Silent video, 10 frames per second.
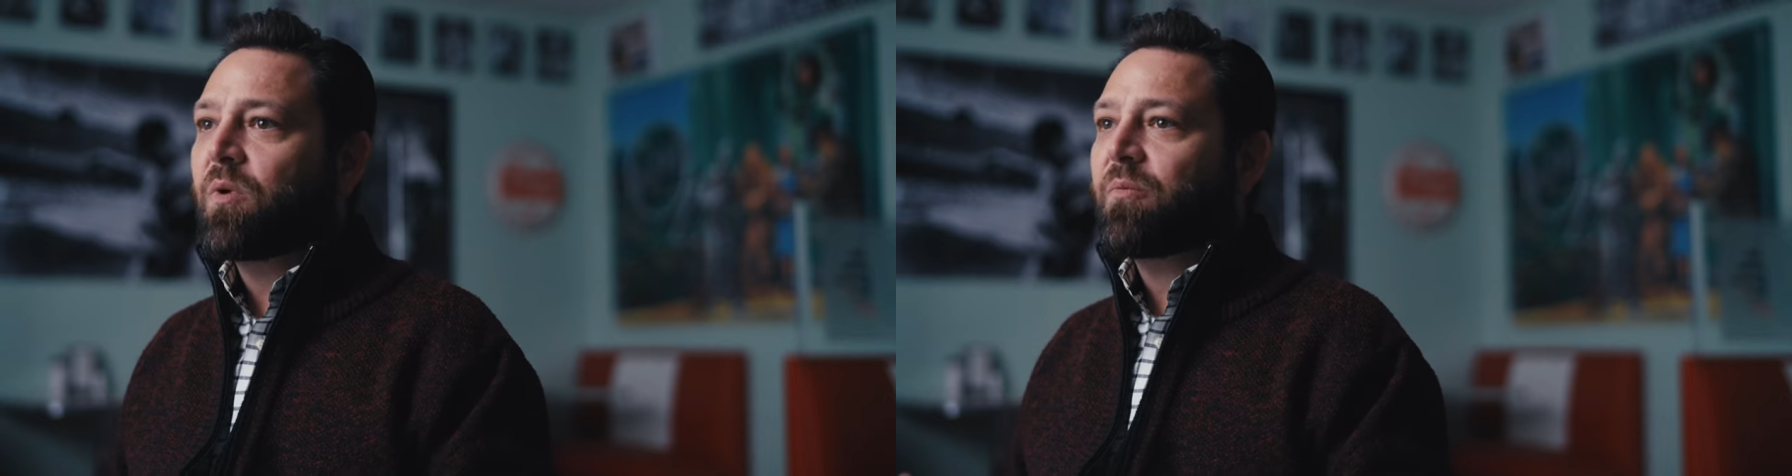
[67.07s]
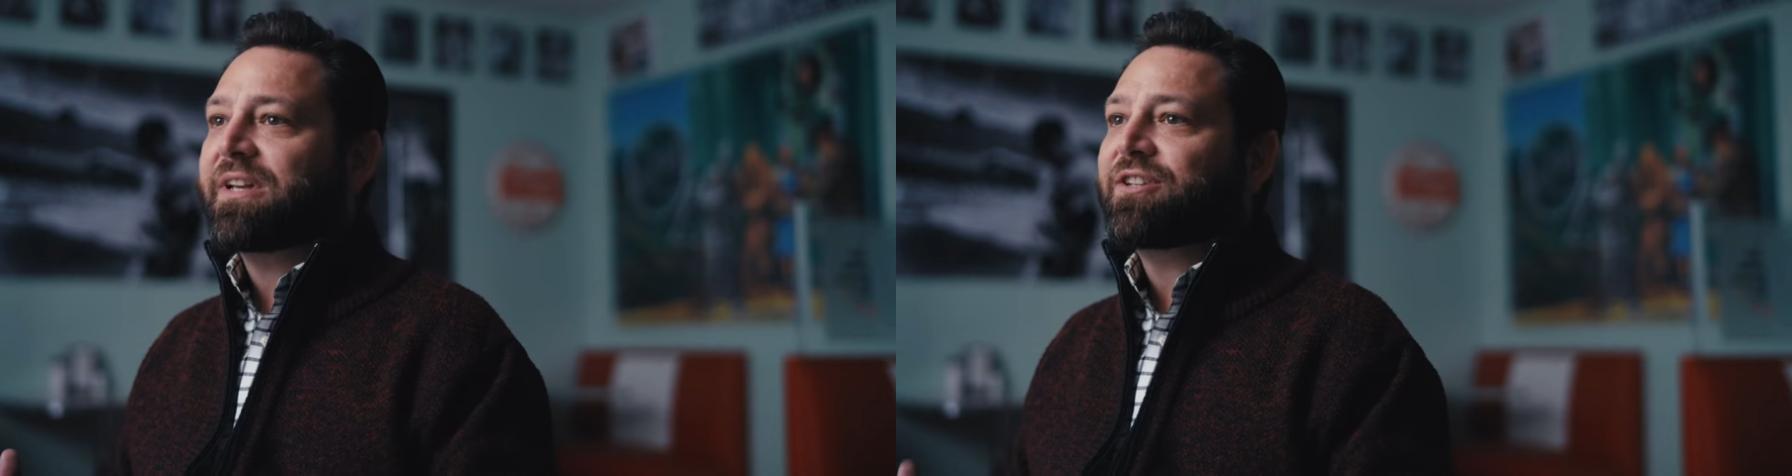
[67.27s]

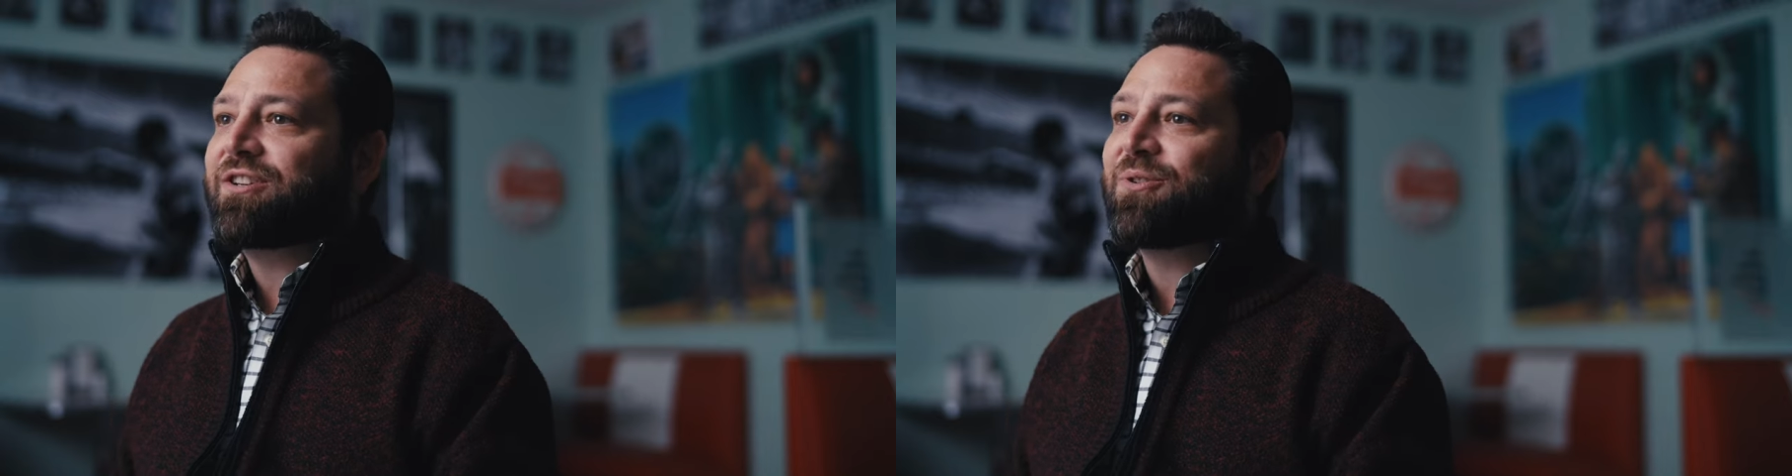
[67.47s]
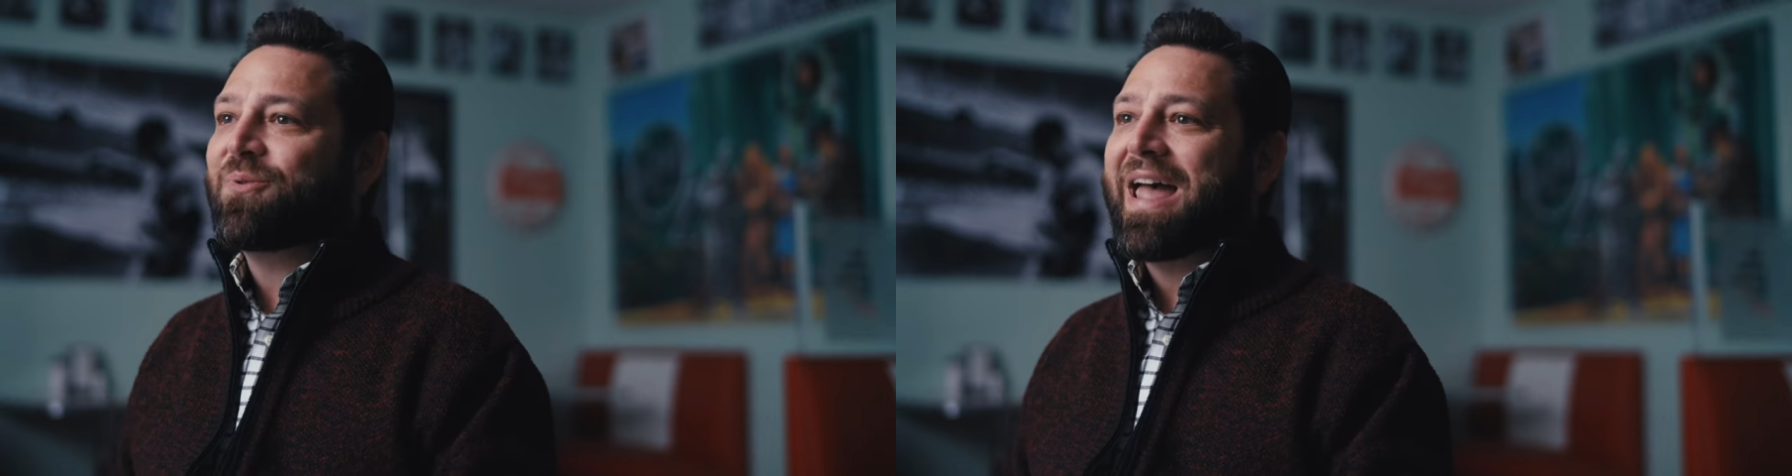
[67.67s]
what we
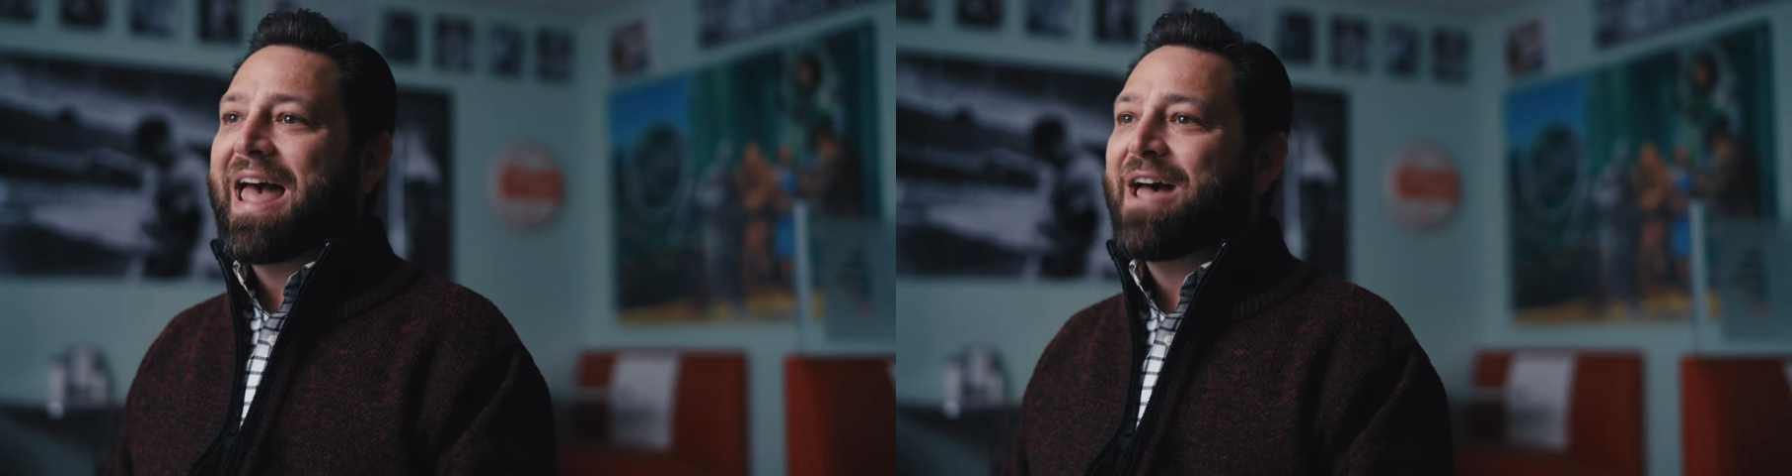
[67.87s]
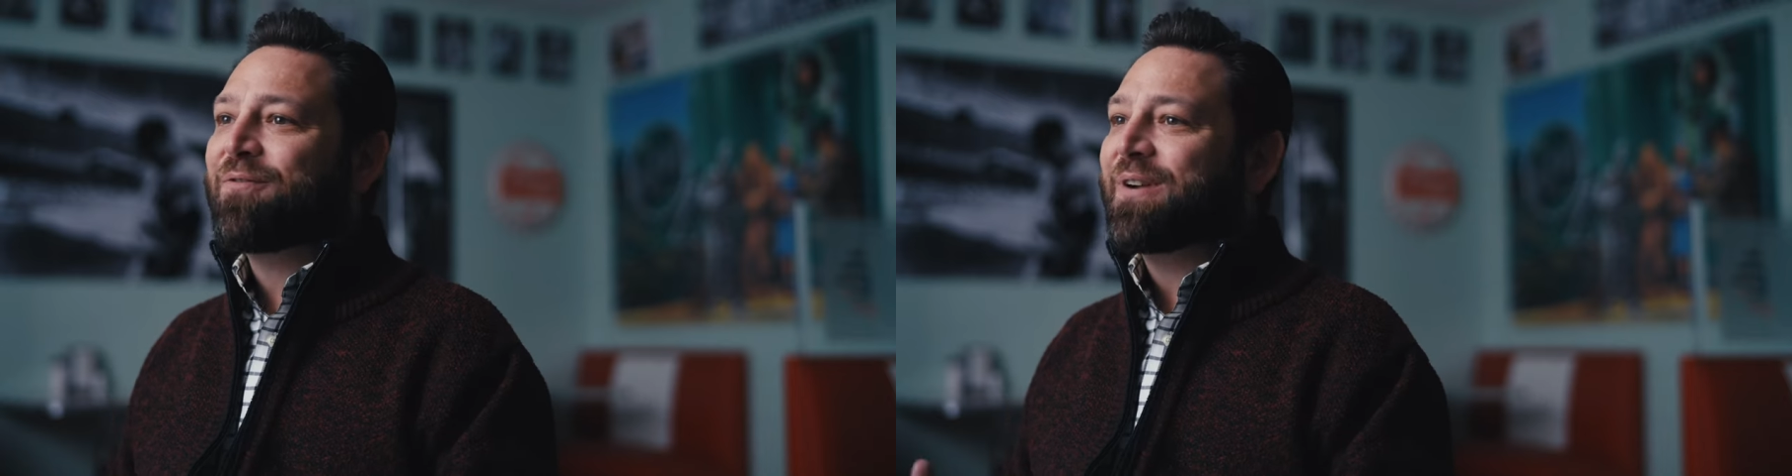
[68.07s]
do
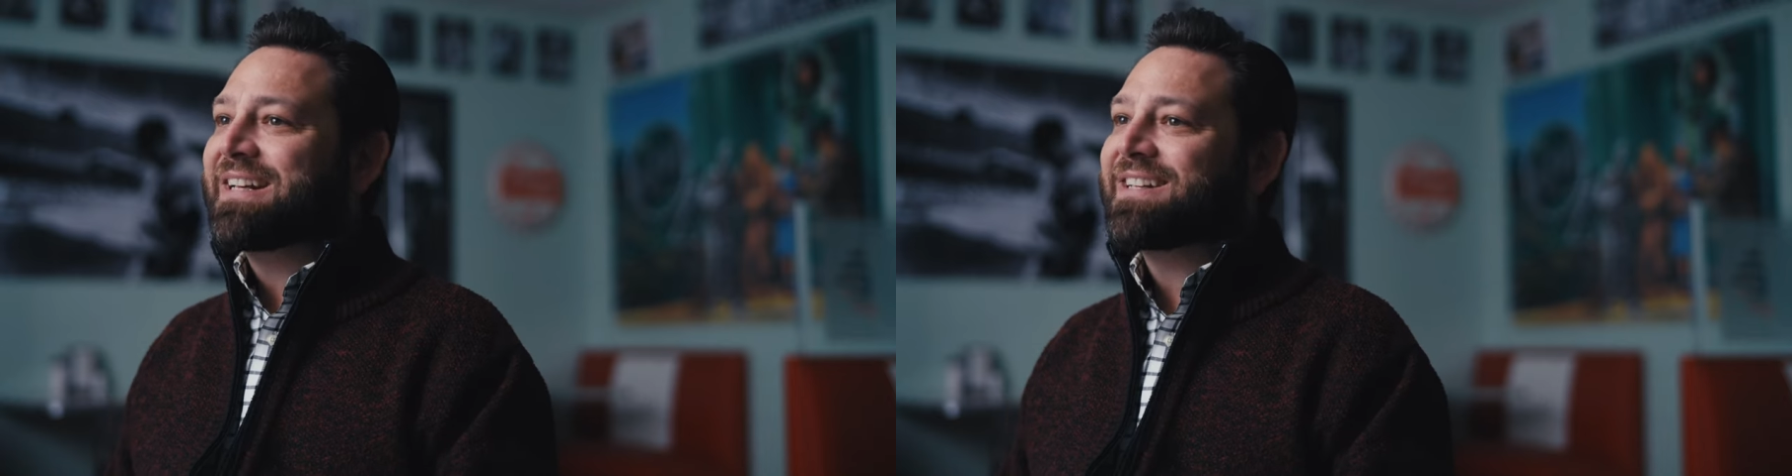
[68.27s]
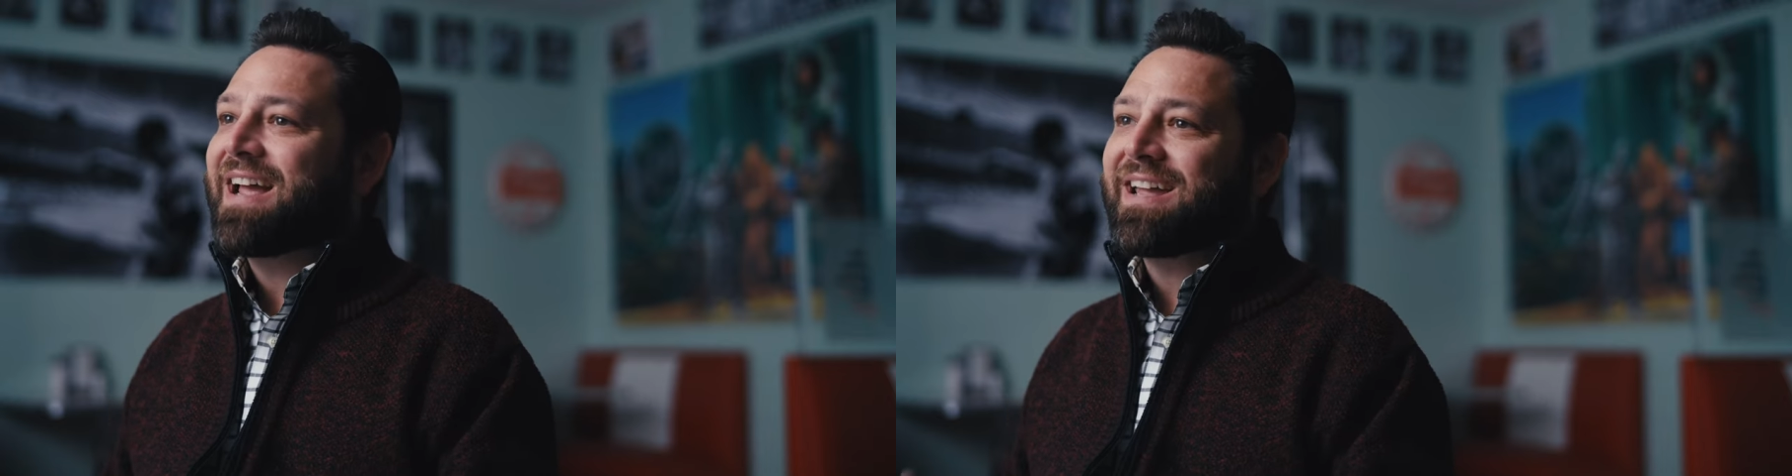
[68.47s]
every
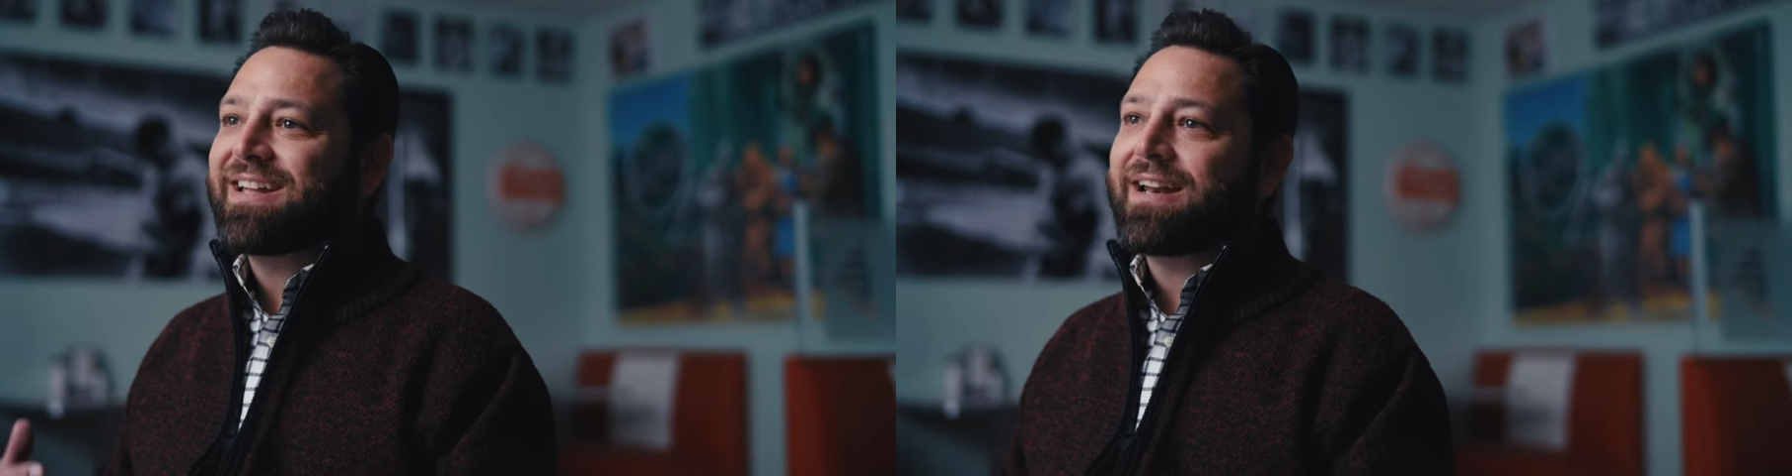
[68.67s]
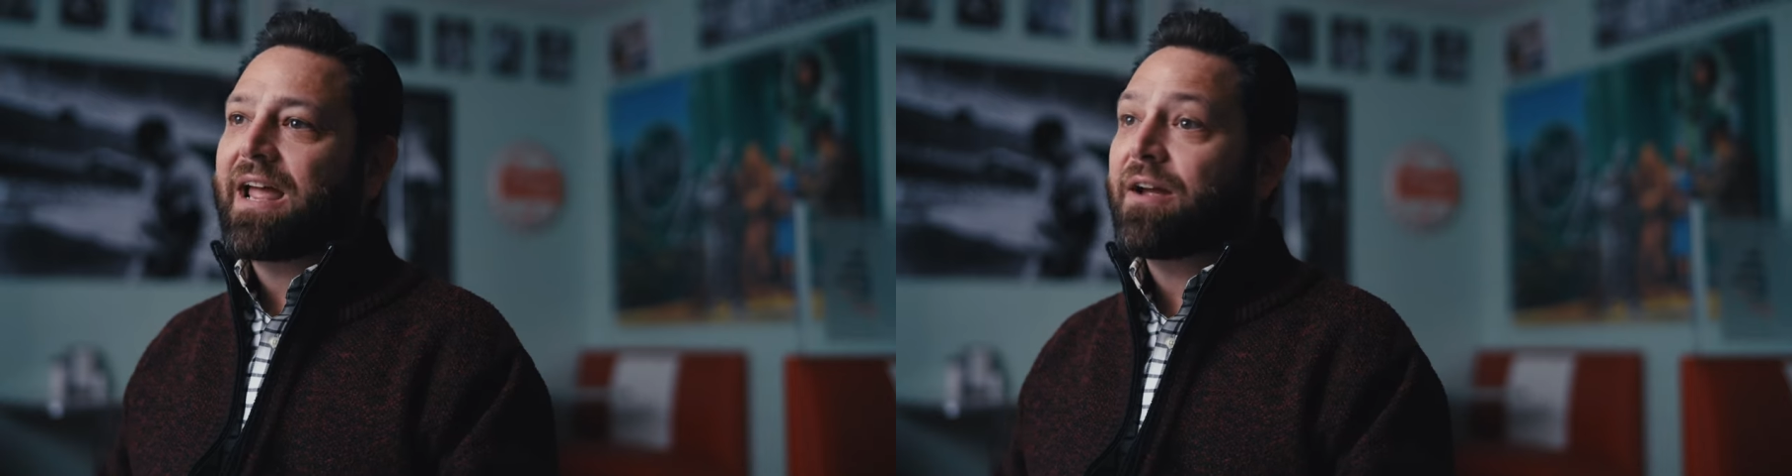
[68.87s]
day
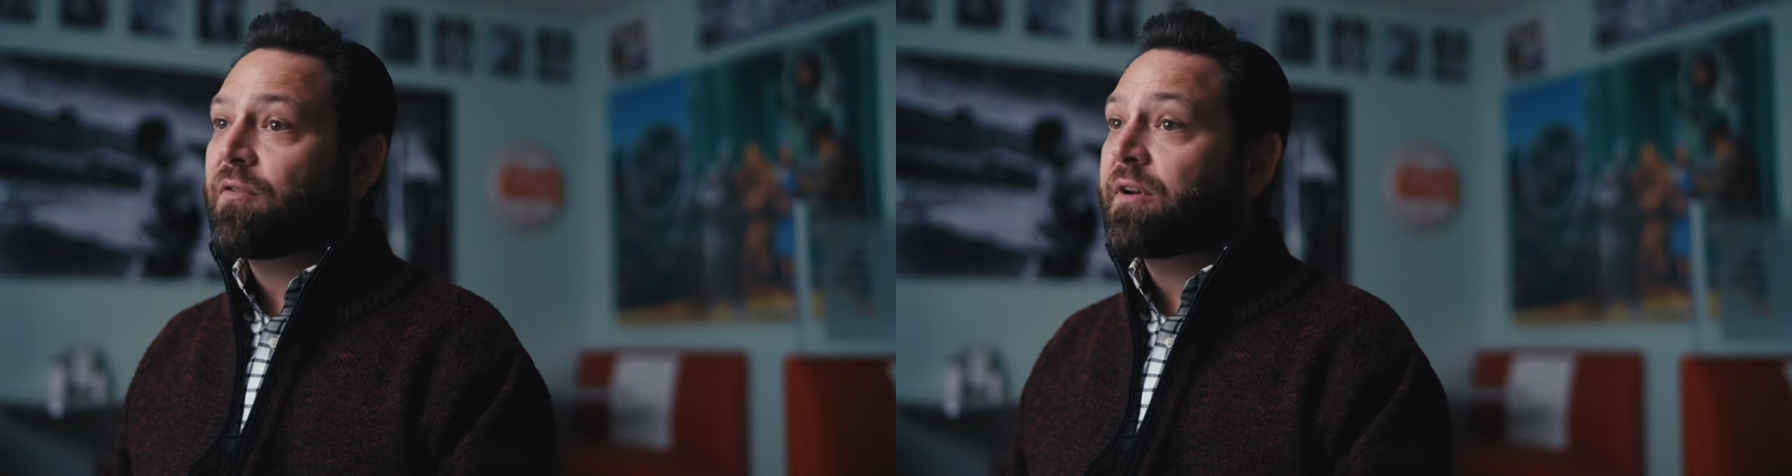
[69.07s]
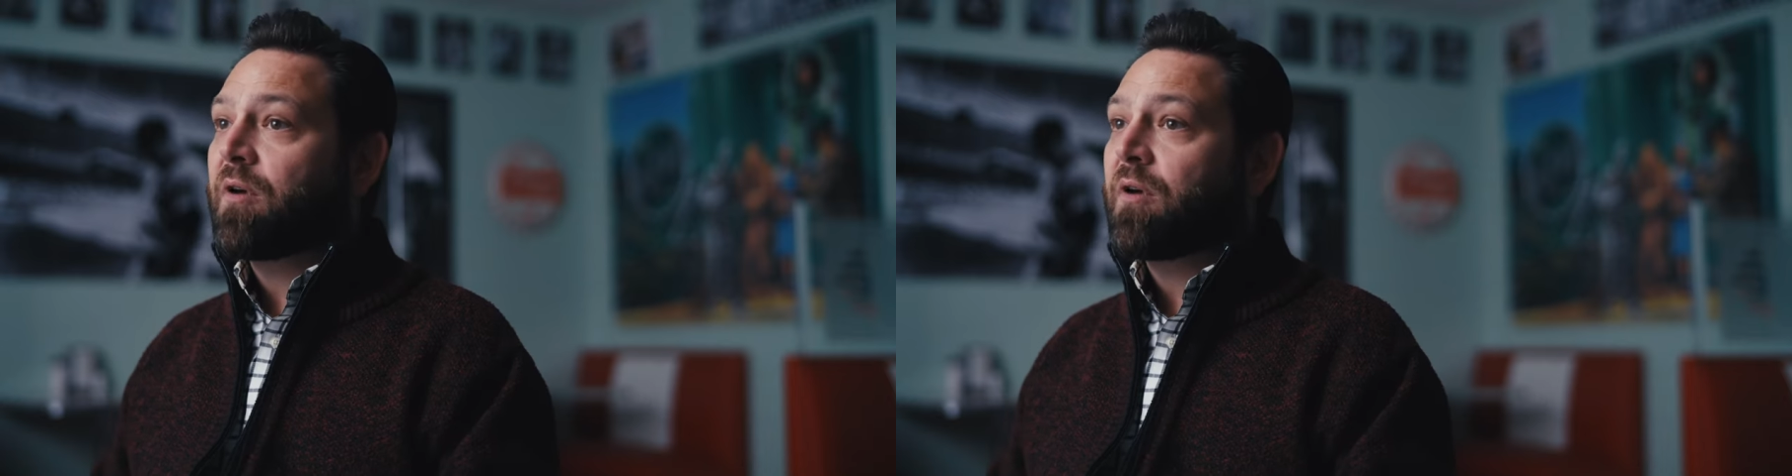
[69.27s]
in every